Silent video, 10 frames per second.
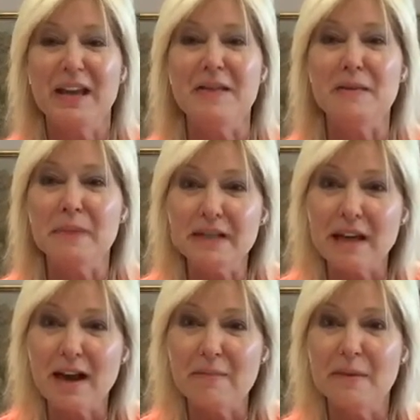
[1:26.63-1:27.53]
In the
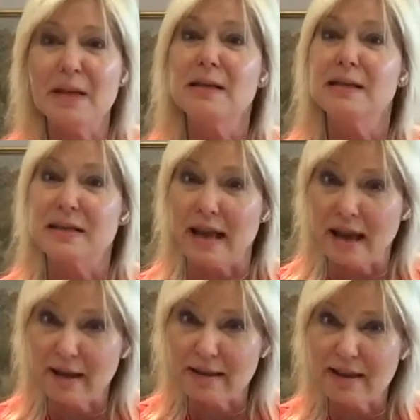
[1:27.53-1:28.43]
meantime, stay
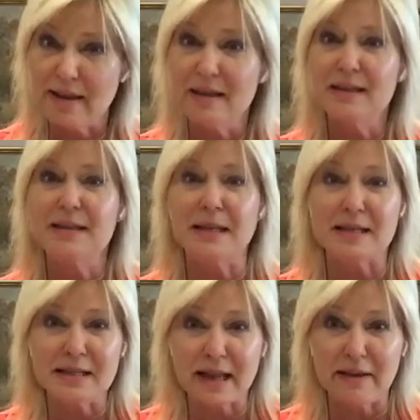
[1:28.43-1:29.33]
healthy, stay
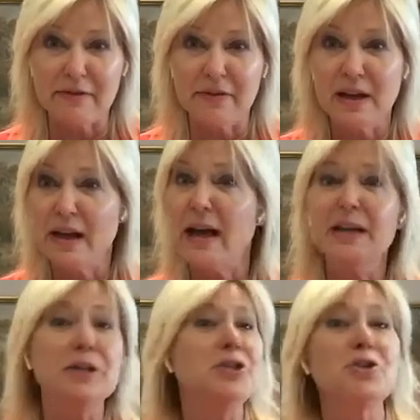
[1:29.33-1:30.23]
safe,
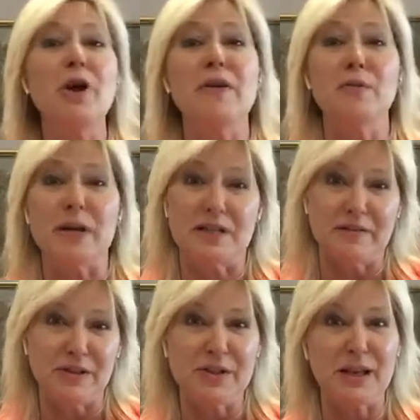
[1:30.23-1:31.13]
and enjoy the rest
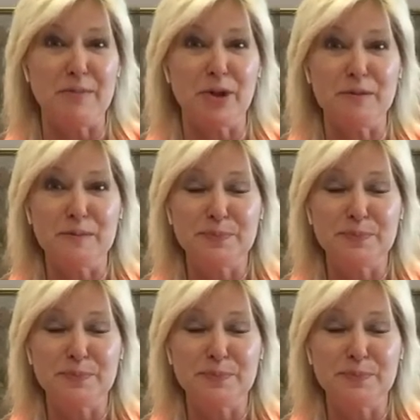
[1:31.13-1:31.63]
of your summer.